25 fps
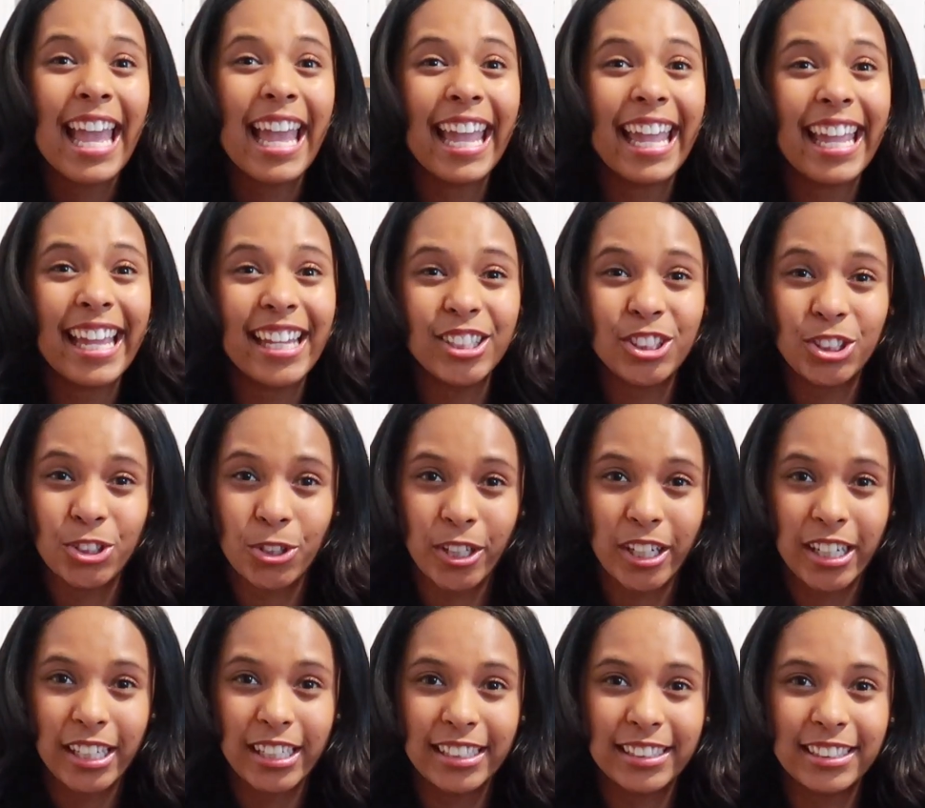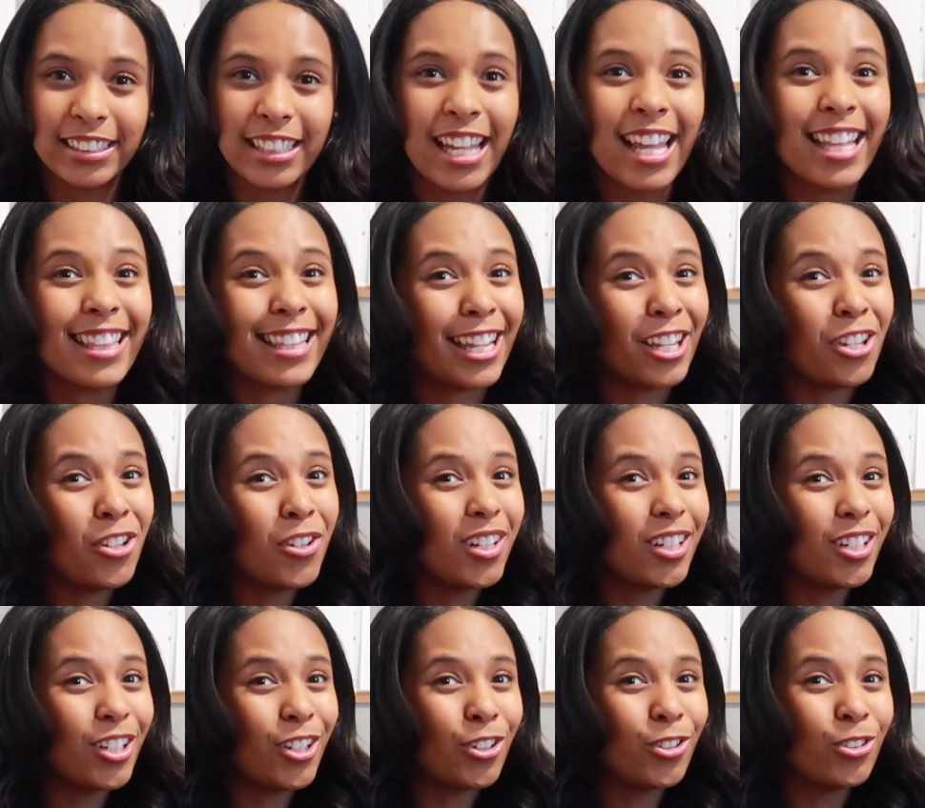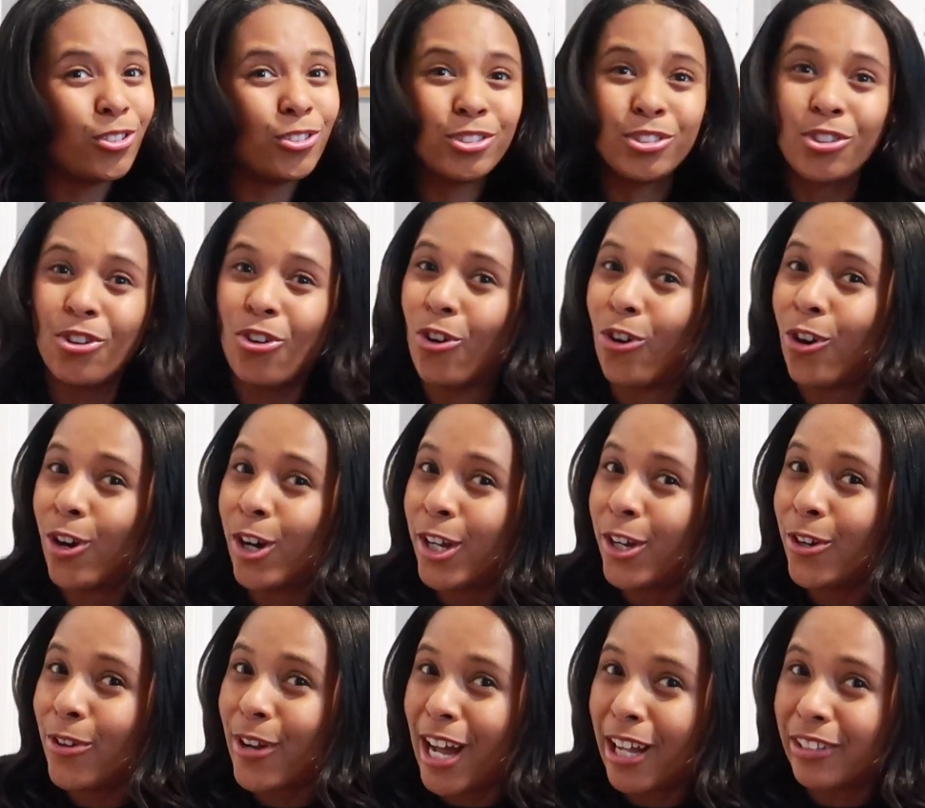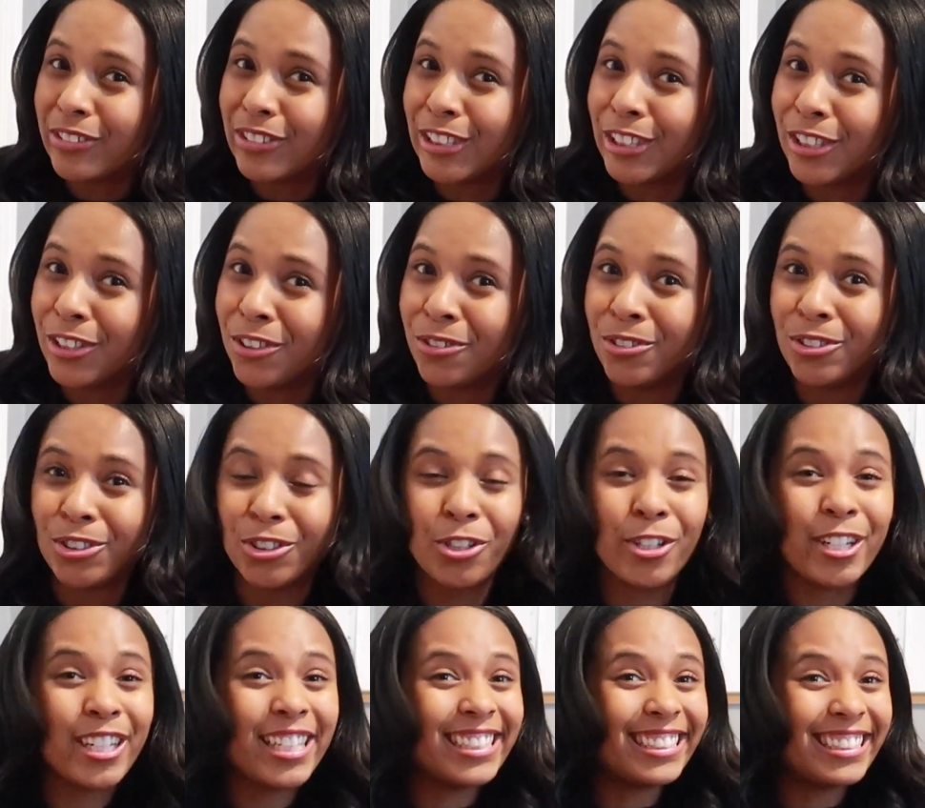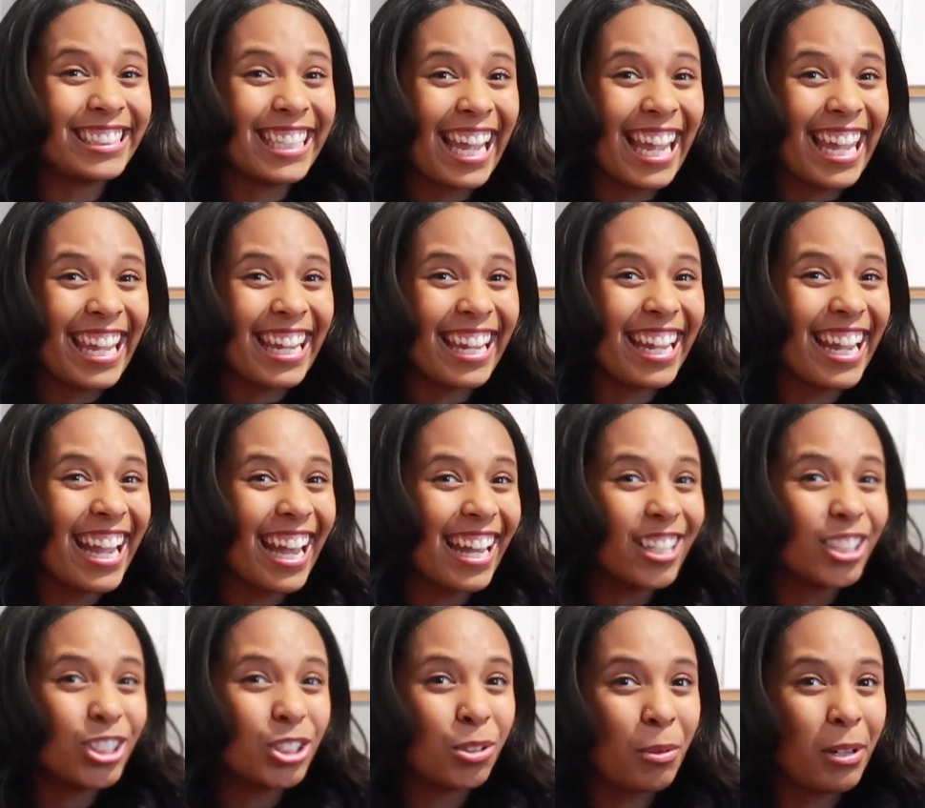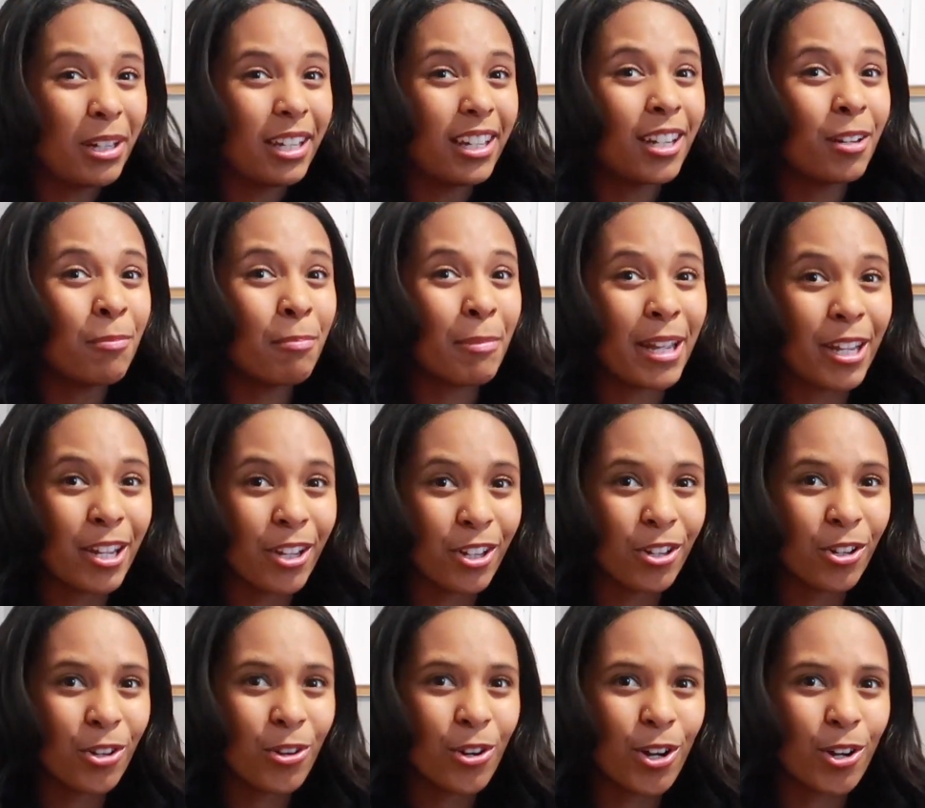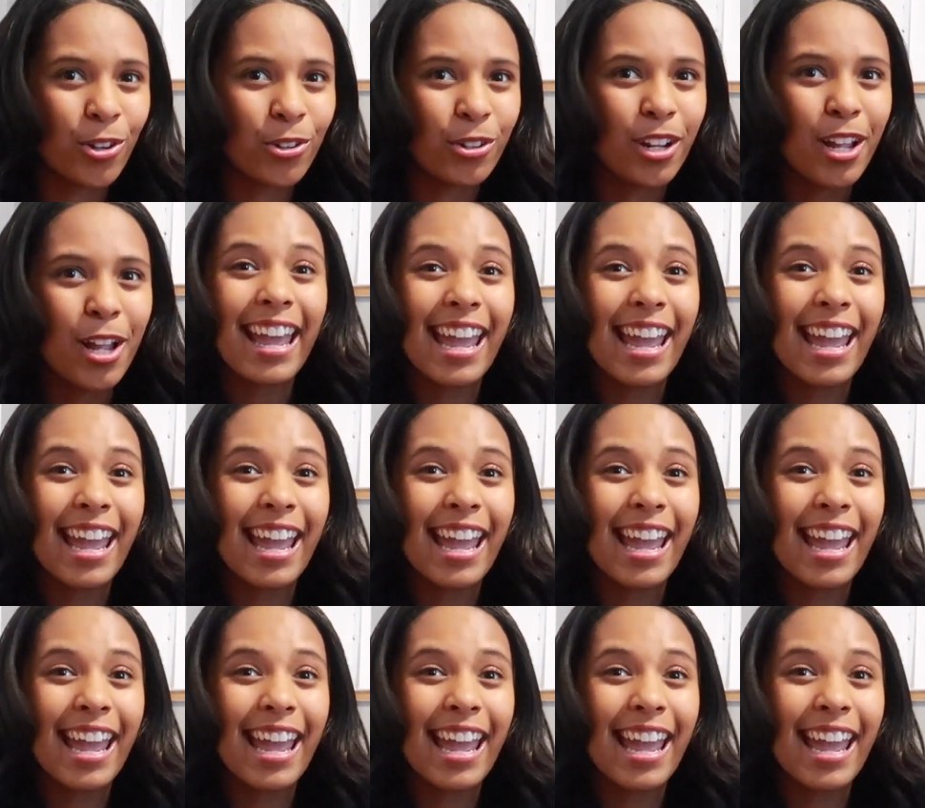and tricks that you can use, or you don't have to use, or you can take and kind of tweak it and make it your own.